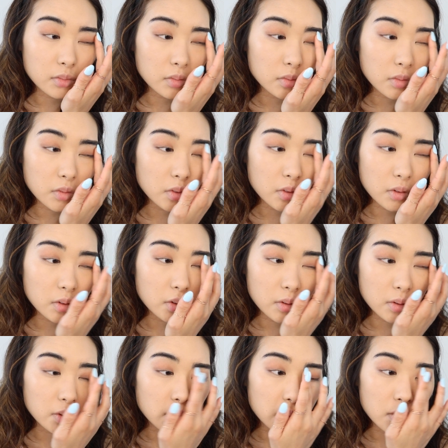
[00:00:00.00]
put that
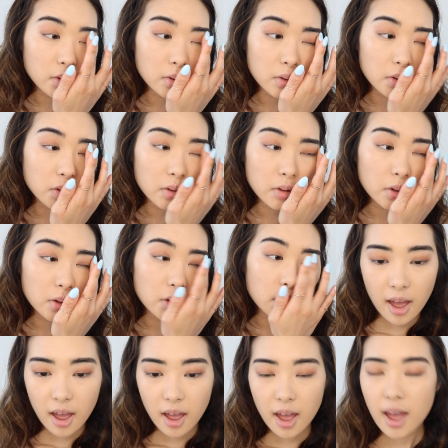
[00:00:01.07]
all over my eyelid.
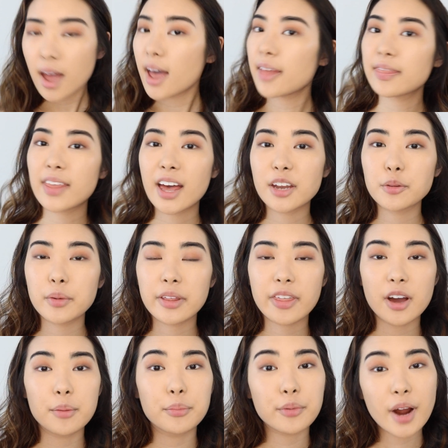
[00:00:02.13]
And then with
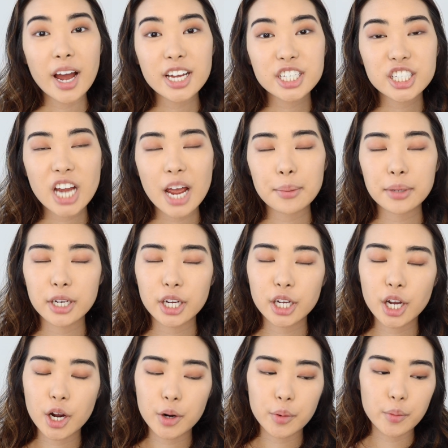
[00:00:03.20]
a brush, I'm gonna
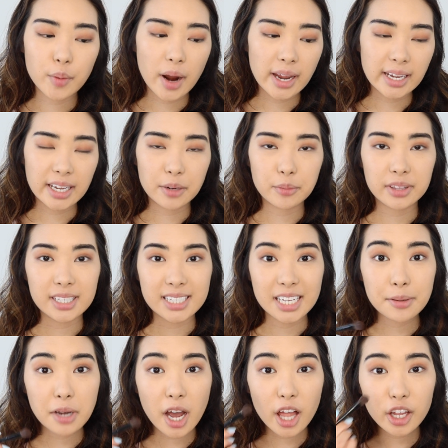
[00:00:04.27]
go right in with the
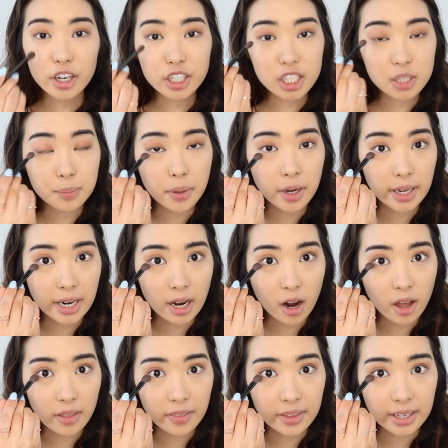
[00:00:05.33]
same color, just put it
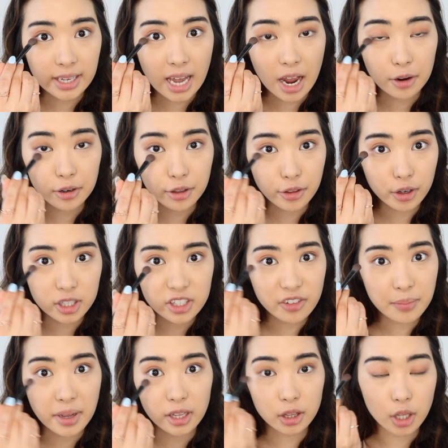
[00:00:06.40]
on the outer thirds
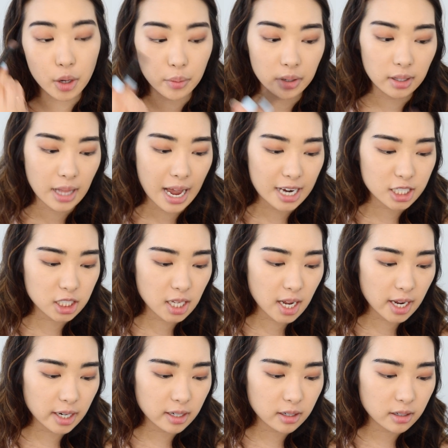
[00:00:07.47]
of my lower lash
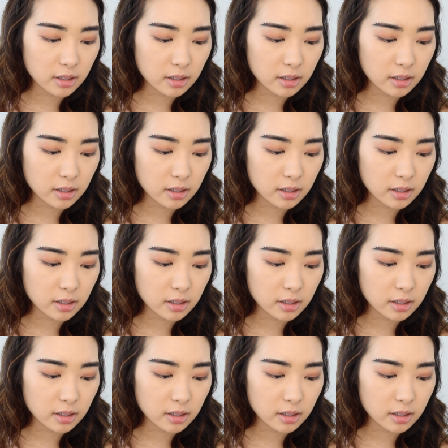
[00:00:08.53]
line.